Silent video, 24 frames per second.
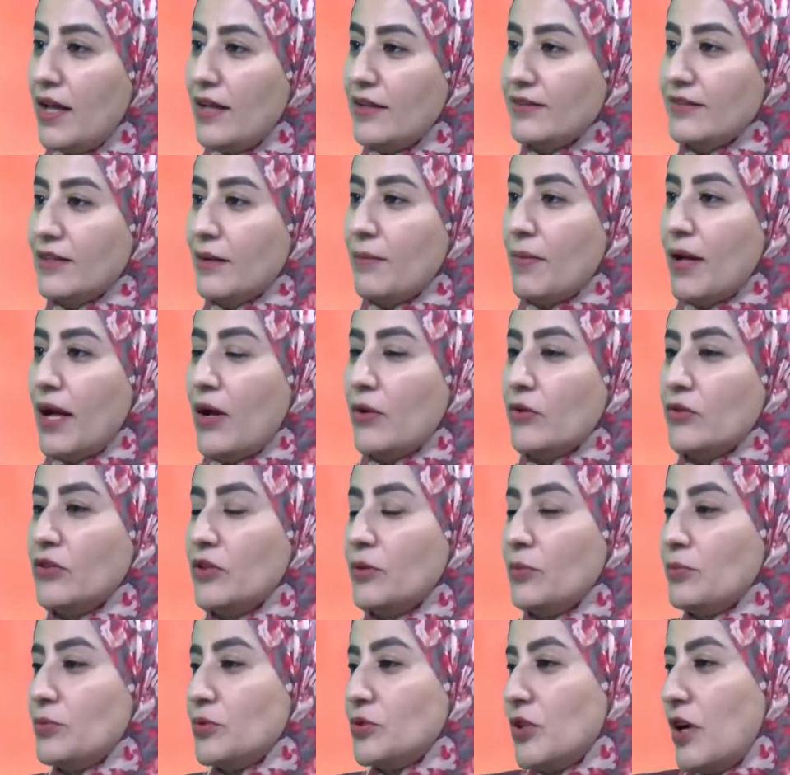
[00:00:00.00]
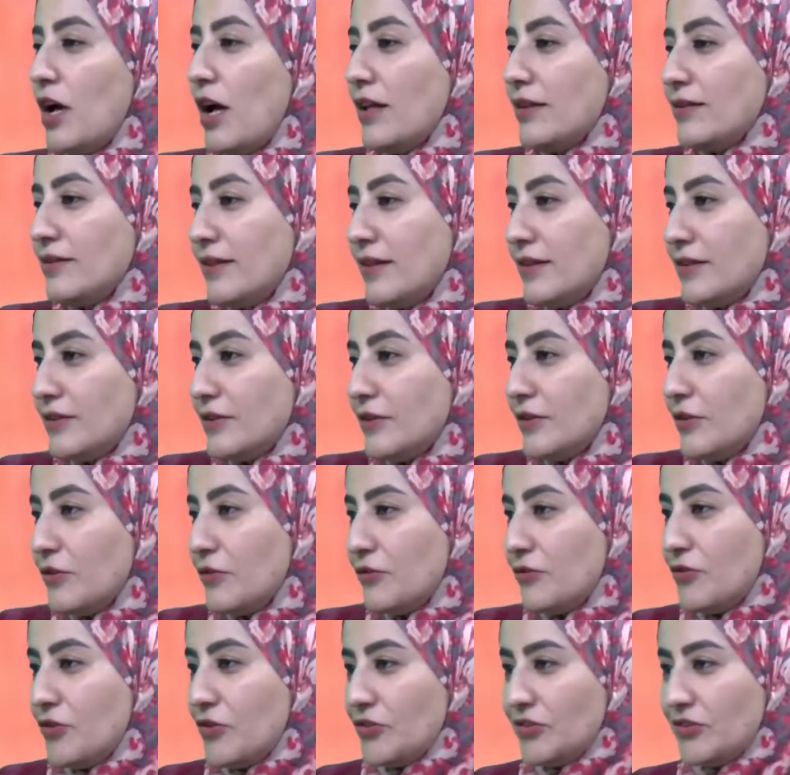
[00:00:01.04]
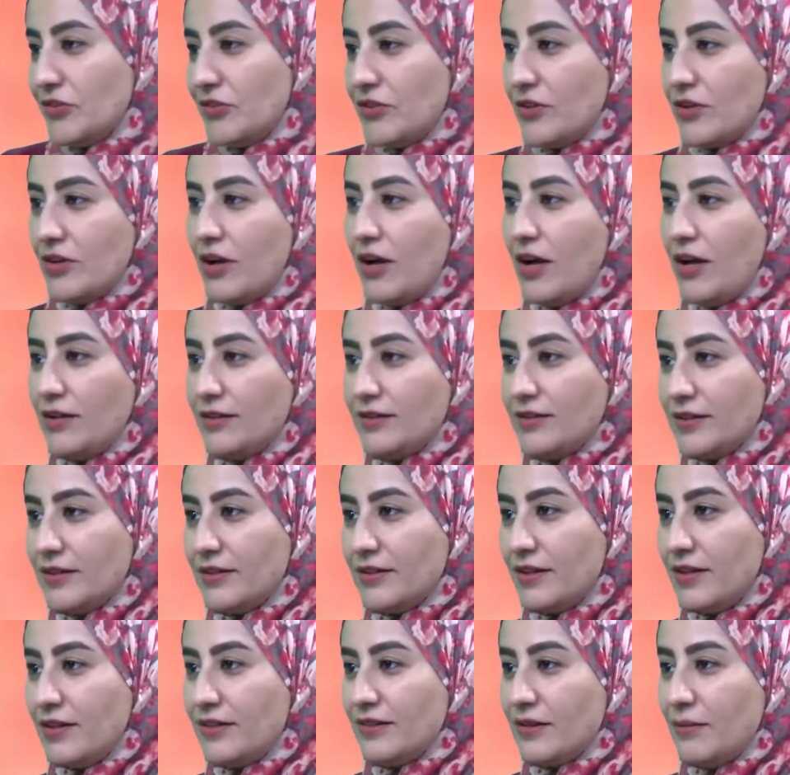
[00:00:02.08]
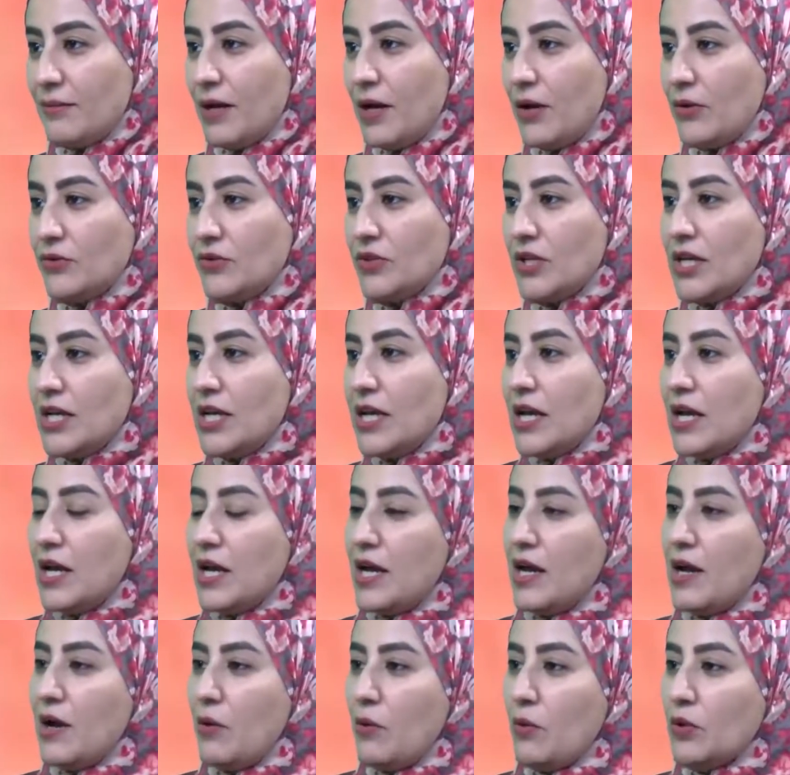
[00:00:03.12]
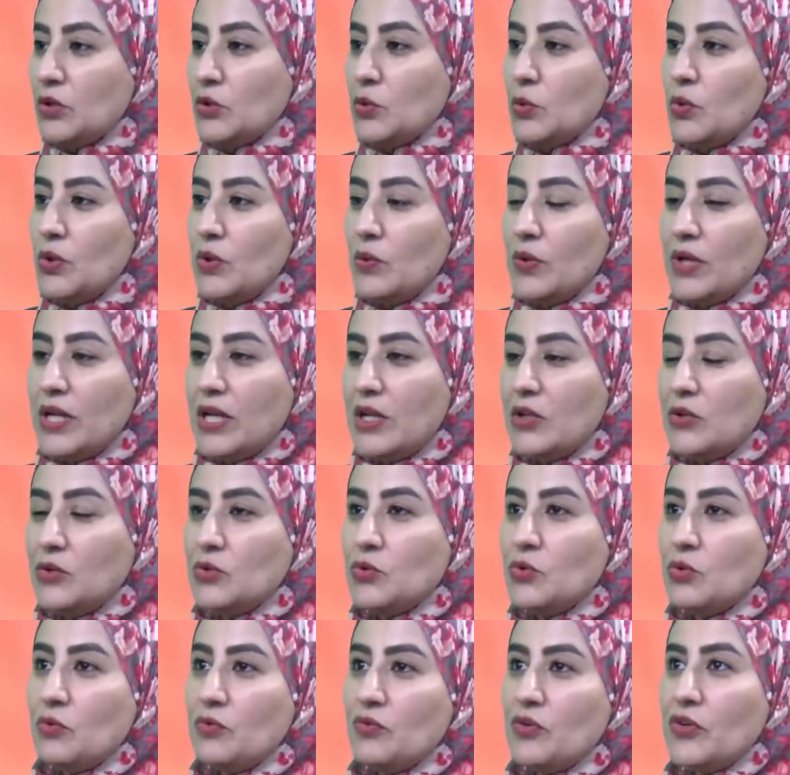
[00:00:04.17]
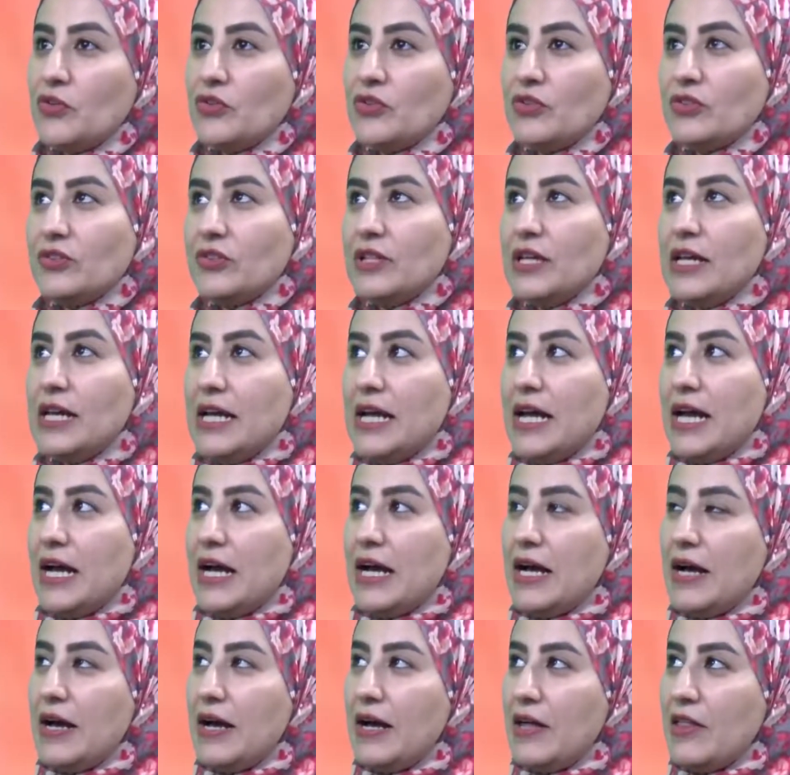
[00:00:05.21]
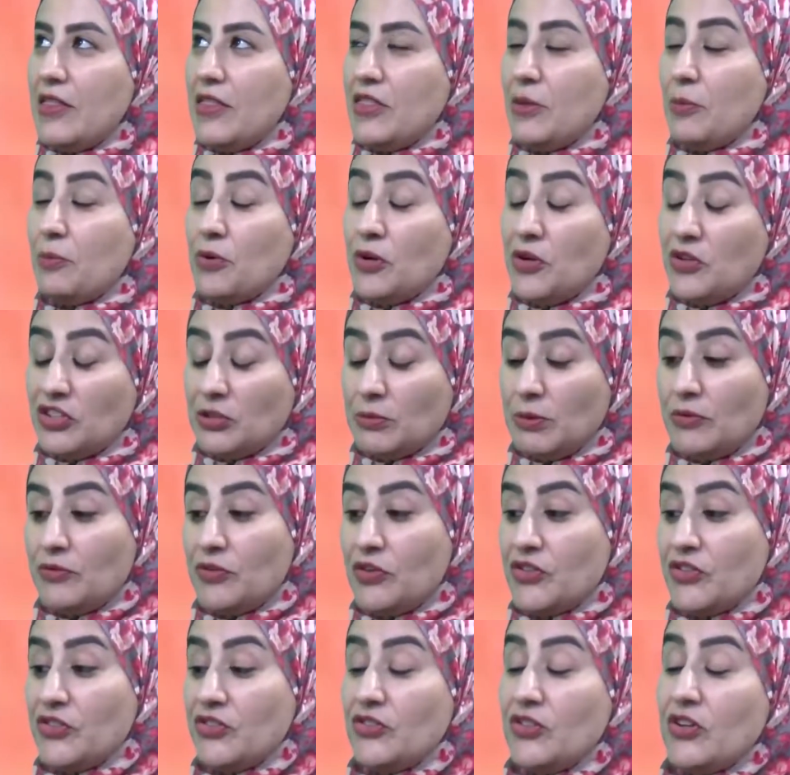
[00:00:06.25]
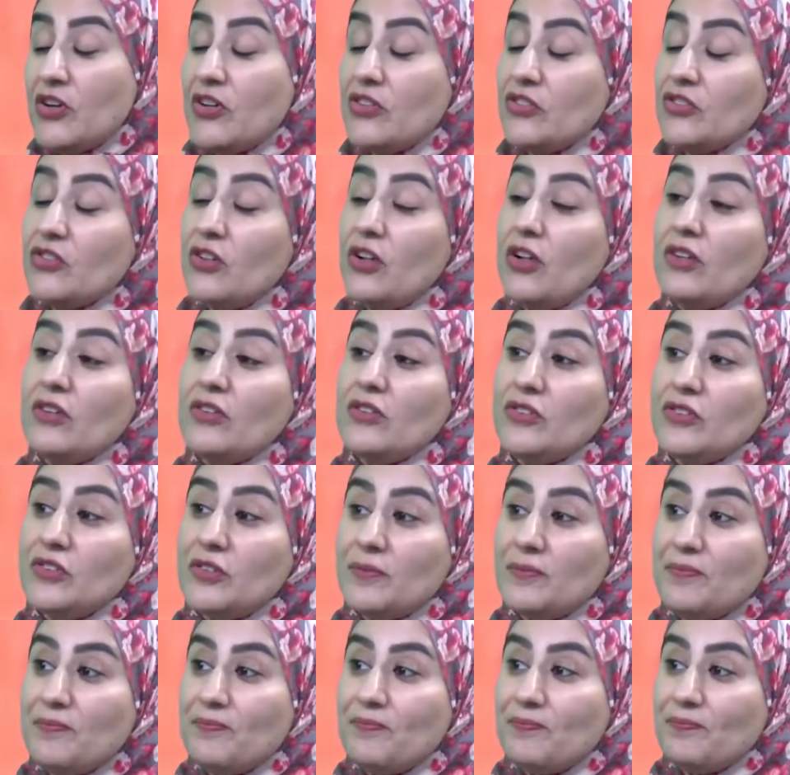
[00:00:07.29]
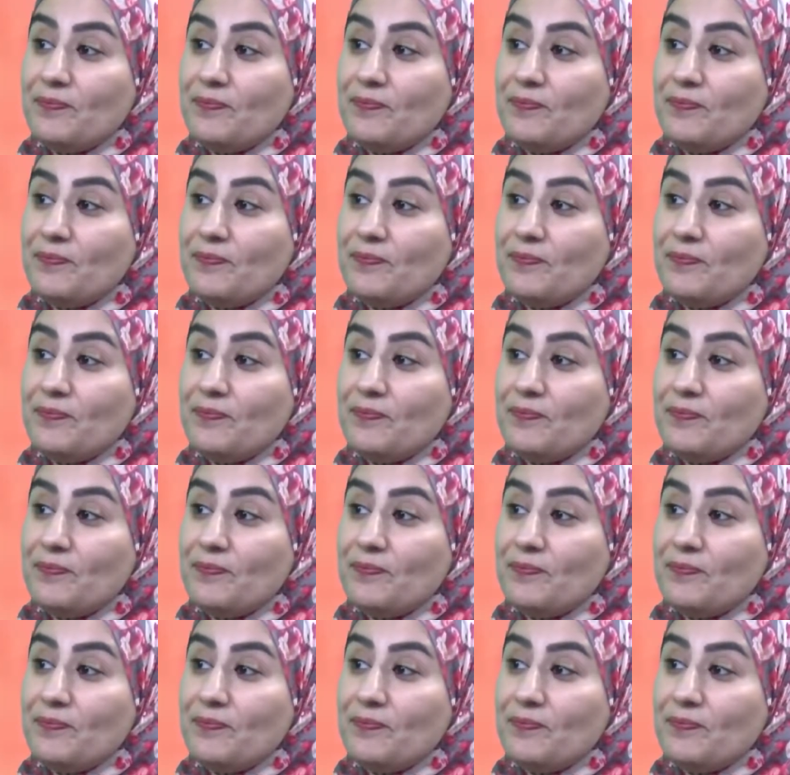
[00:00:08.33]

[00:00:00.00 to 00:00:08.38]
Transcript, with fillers: It's about the process versus the content. It's about uh, what we want to do versus uh, the principle versus the results.